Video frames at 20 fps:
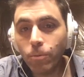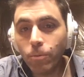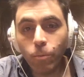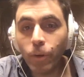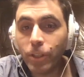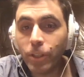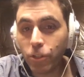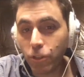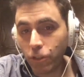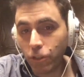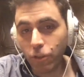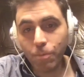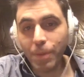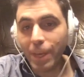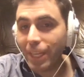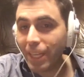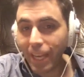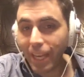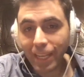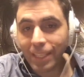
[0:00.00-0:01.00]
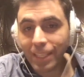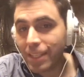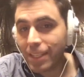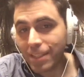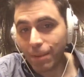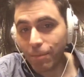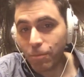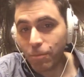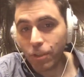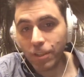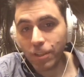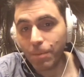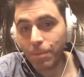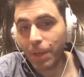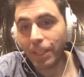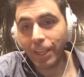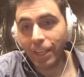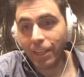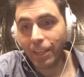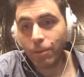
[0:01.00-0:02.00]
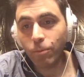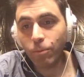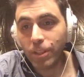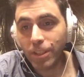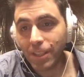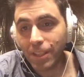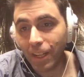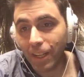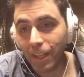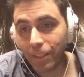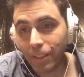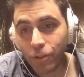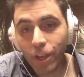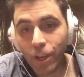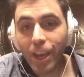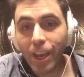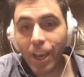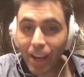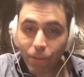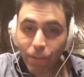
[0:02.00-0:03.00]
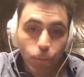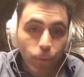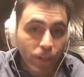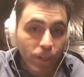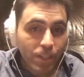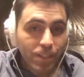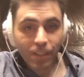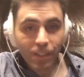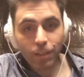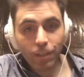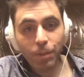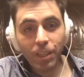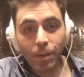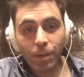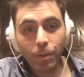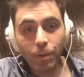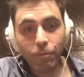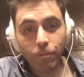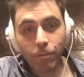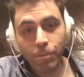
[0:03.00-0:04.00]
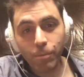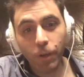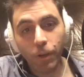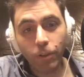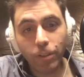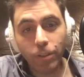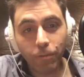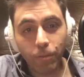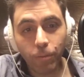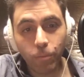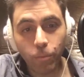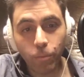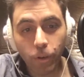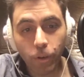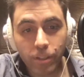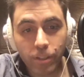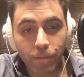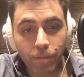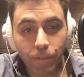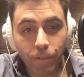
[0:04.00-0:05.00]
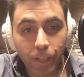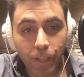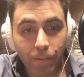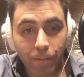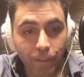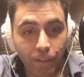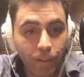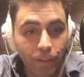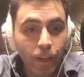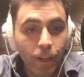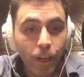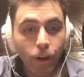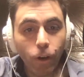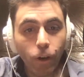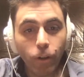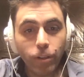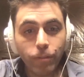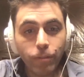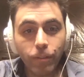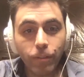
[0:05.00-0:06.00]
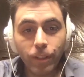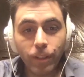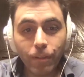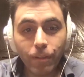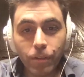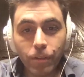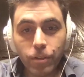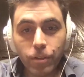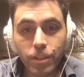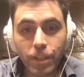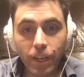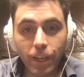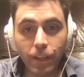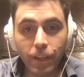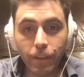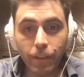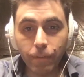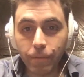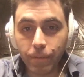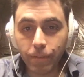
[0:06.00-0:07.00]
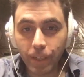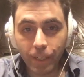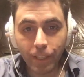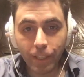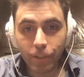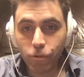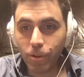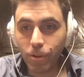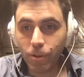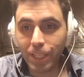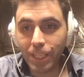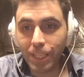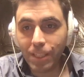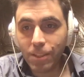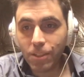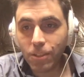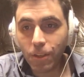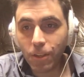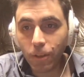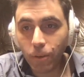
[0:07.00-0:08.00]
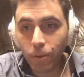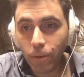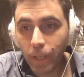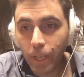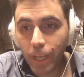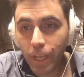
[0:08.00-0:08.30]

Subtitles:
want to make any assumptions about anyone's knowledge. Everybody's going to be coming from all different walks of life and all different levels of training. So,